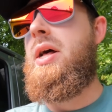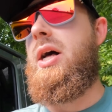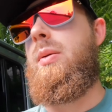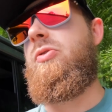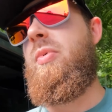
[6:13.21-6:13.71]

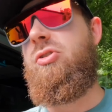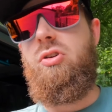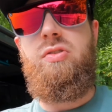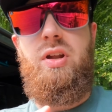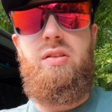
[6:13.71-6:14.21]
So make
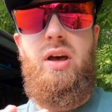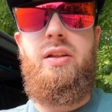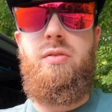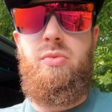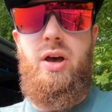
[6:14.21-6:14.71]
sure you set
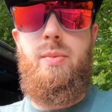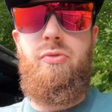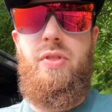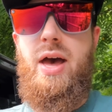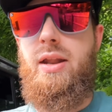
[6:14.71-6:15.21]
aside some time
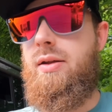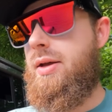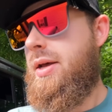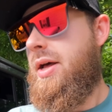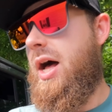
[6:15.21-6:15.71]
for that.
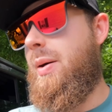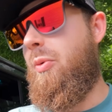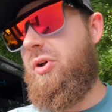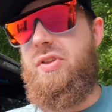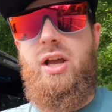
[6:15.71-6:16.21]
It
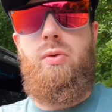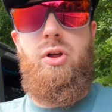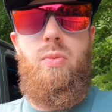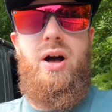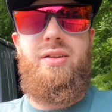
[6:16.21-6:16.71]
will take a
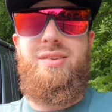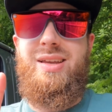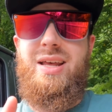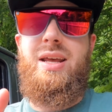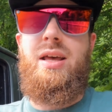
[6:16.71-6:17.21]
little while to
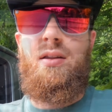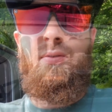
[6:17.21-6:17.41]
get in.